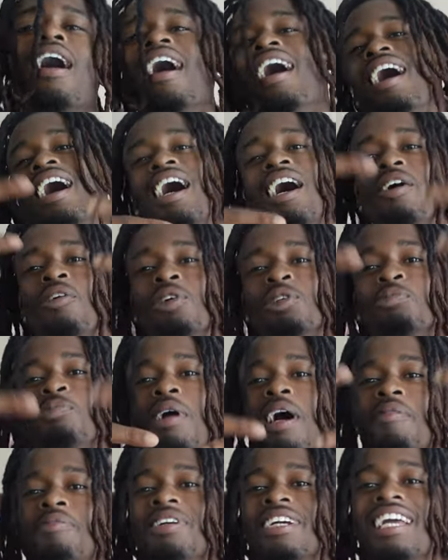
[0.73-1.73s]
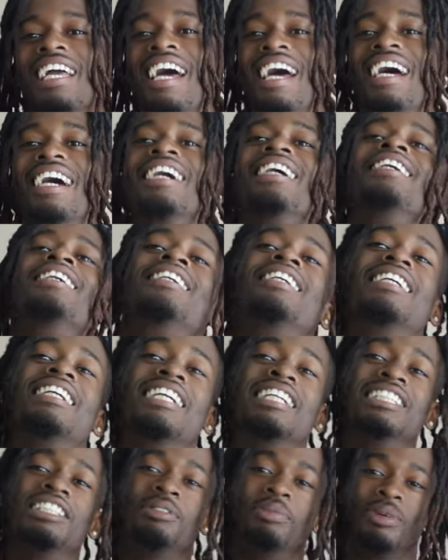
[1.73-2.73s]
Alright, what's poppin', gang?
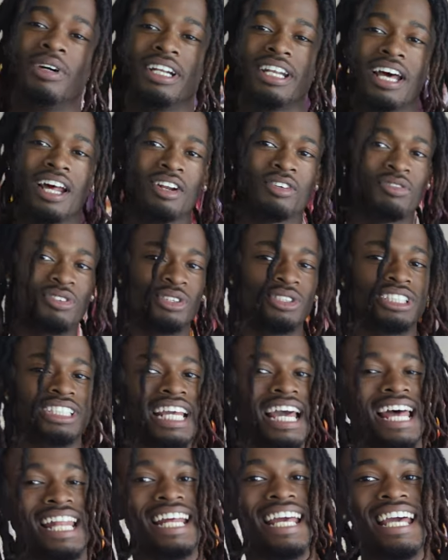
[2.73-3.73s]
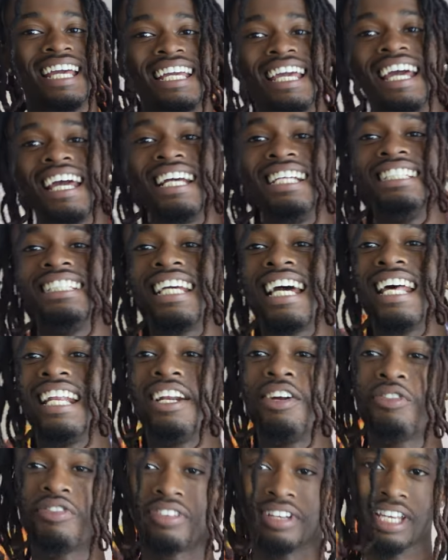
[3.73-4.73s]
It's your boy 904 Scotty, aka Scotty
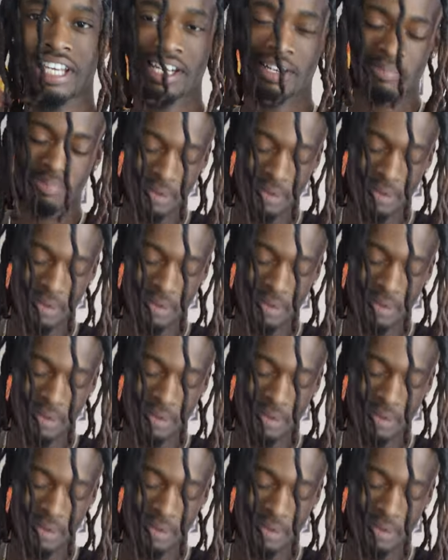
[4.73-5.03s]
Don't Forget the